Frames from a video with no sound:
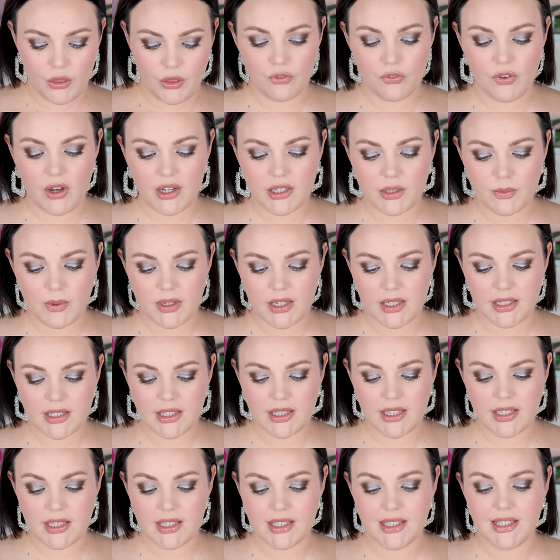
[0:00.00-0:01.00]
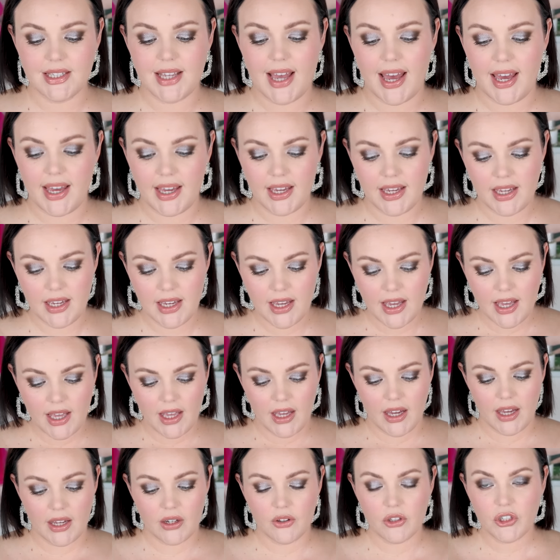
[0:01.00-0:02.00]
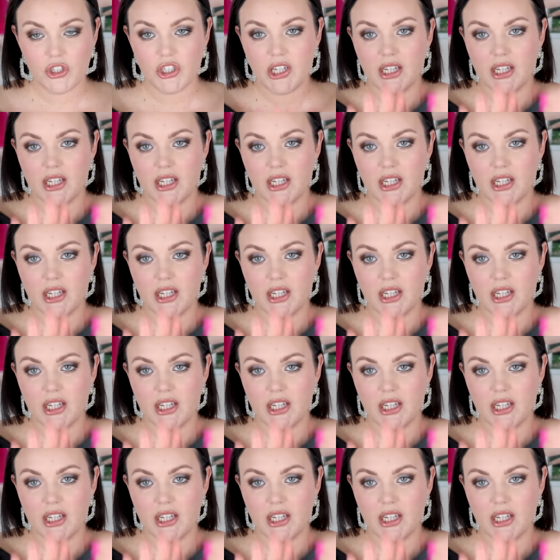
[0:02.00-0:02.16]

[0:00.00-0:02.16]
The first one is the Say. I got the